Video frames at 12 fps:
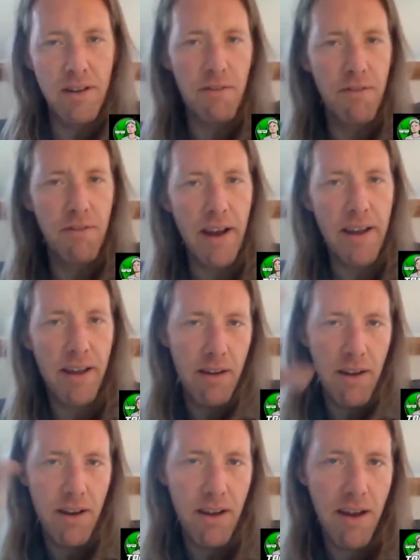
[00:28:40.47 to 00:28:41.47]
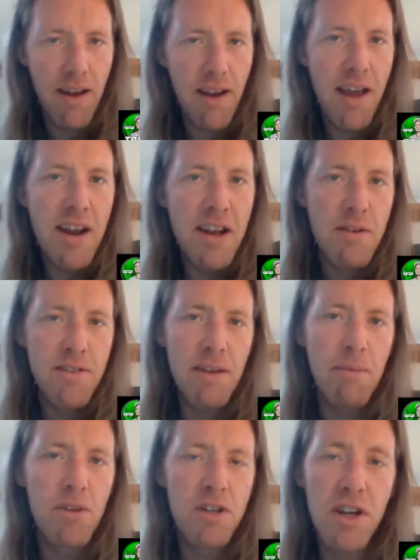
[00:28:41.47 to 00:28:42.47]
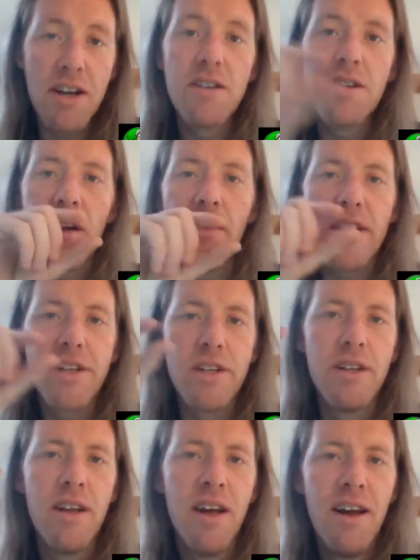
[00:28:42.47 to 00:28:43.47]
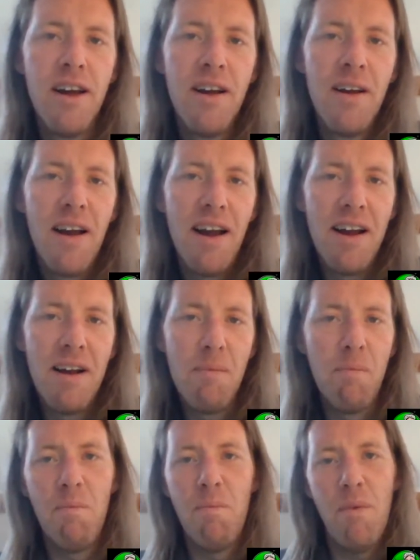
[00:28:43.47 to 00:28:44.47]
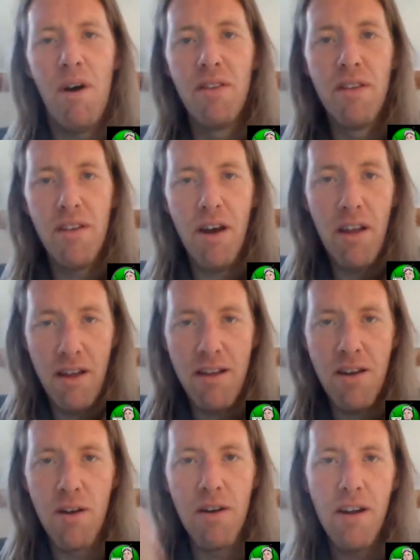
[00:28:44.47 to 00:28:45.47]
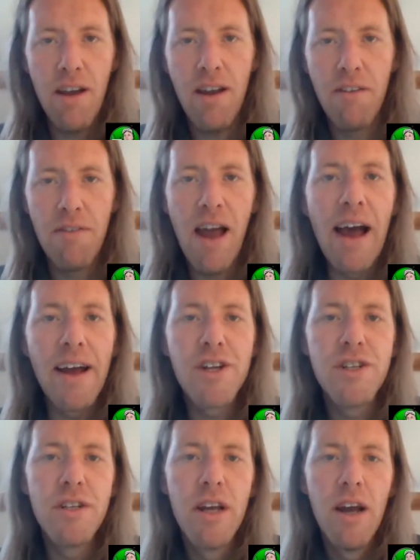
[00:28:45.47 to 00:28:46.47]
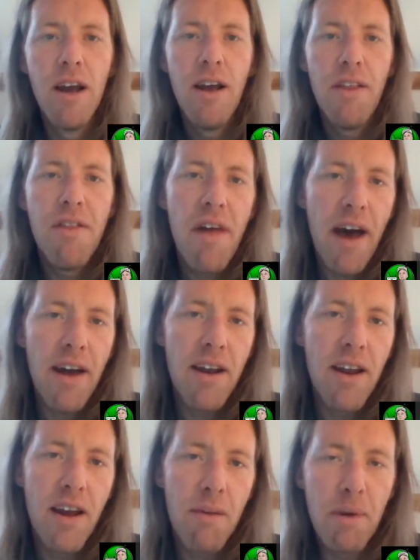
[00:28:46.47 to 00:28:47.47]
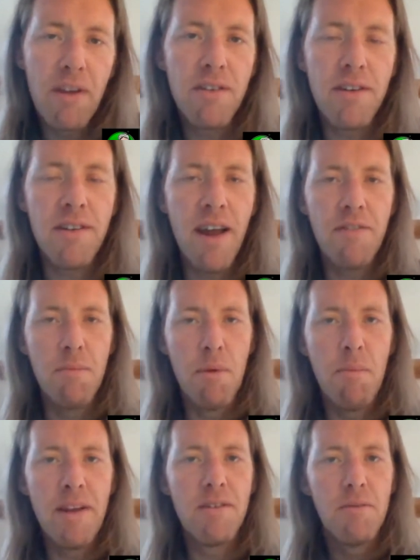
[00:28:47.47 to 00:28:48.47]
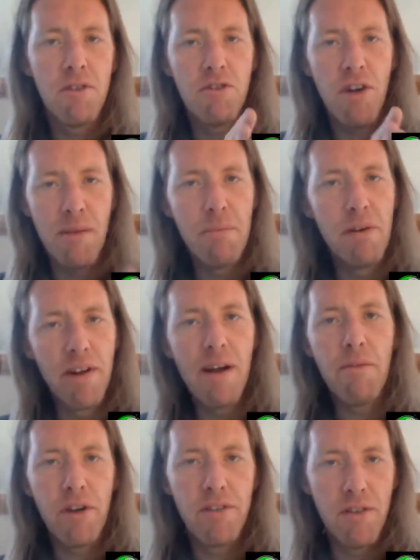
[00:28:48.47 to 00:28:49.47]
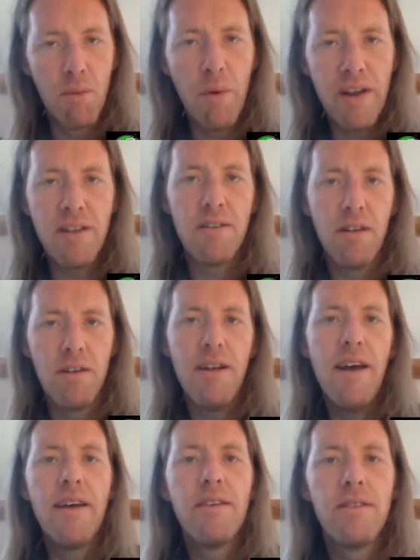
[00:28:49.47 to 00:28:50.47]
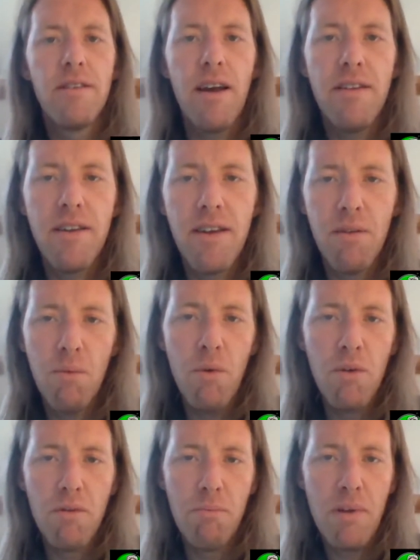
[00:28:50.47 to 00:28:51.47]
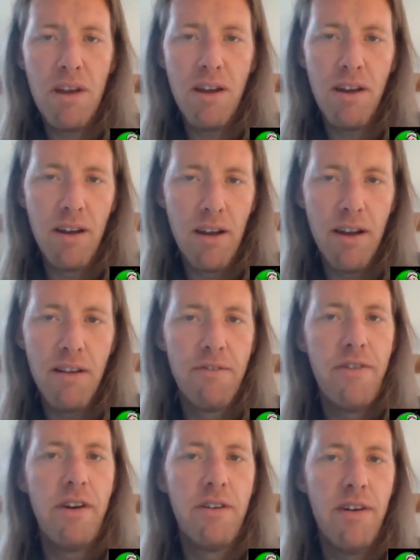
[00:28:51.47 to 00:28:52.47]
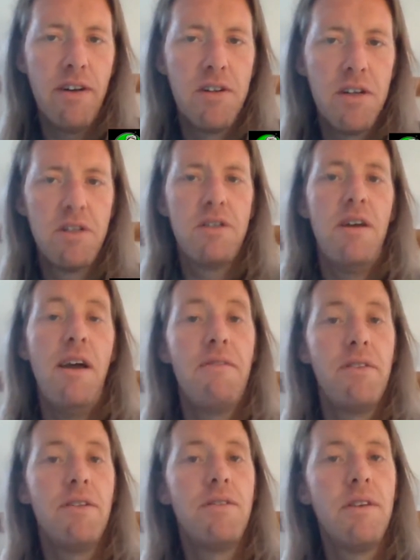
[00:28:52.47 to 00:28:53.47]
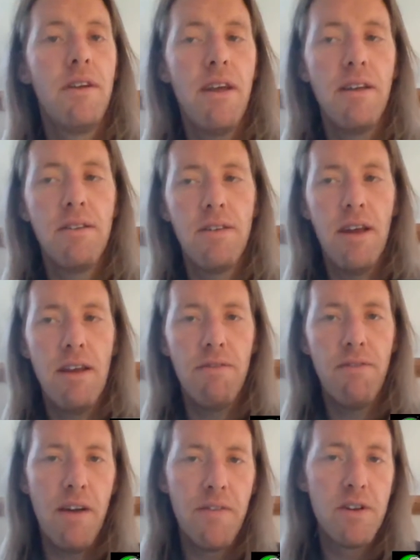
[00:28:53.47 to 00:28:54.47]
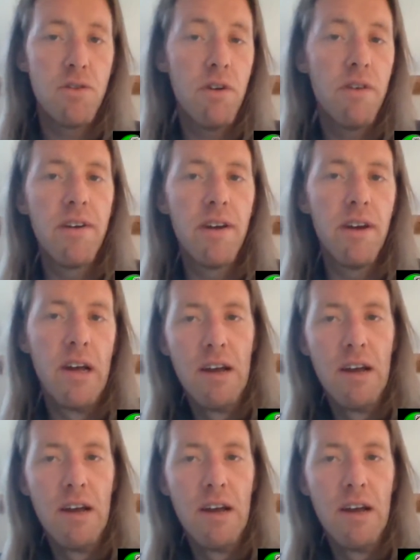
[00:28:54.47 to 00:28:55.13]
in flight and it seemed to change direction on the, in a flash, that because it doesn't have the momentum to try and build up because the weight's a lot less, I think it would be an unfair advantage to have a lizard against a 5-inch or even